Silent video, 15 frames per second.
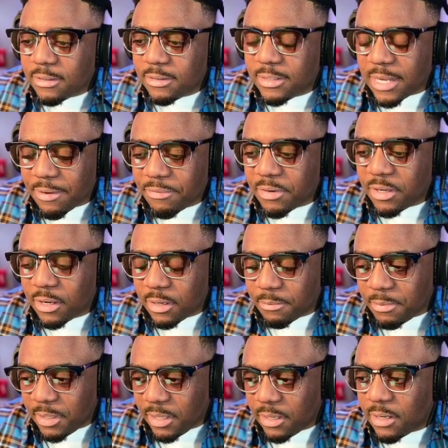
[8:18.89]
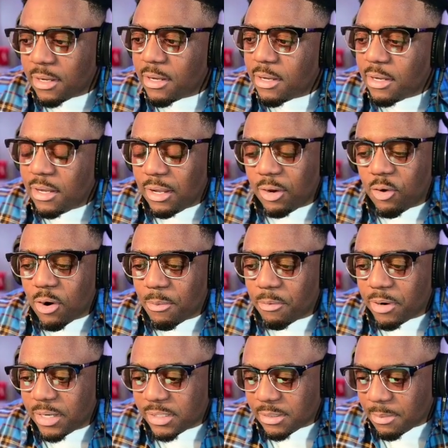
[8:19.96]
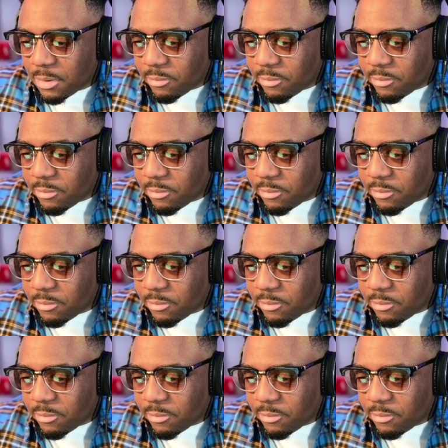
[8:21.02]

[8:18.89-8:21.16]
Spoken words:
definitely going to be incorporating some of